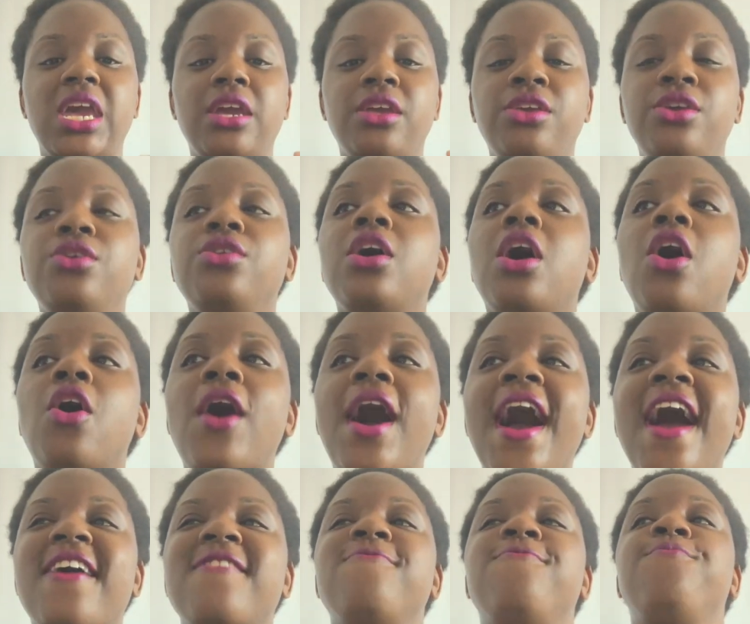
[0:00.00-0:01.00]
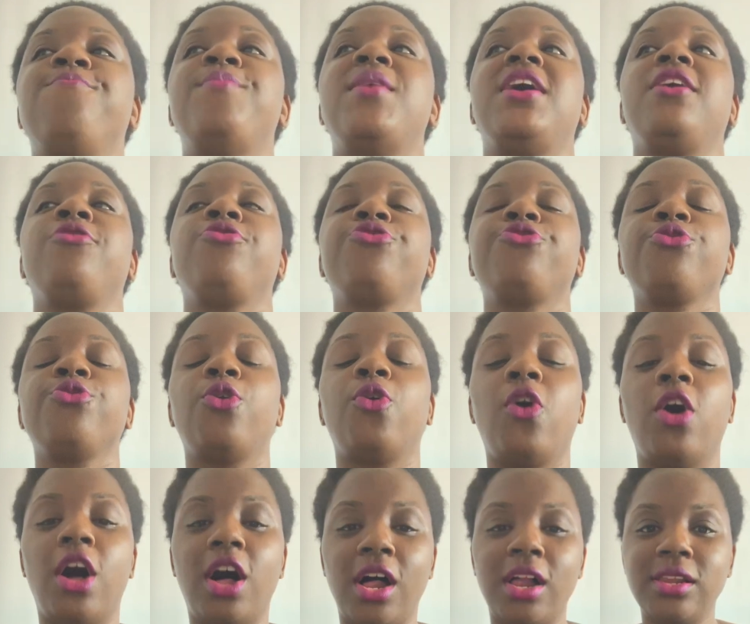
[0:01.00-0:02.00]
you know, I've been through
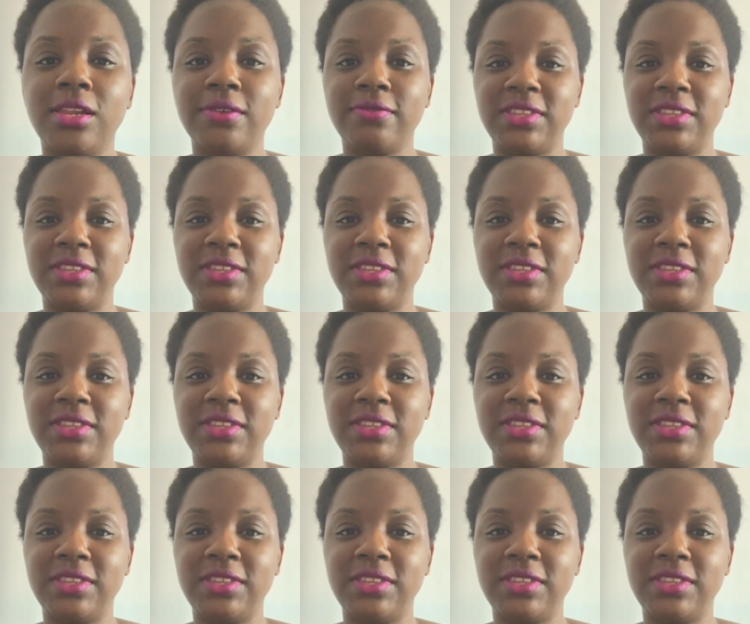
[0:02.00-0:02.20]
all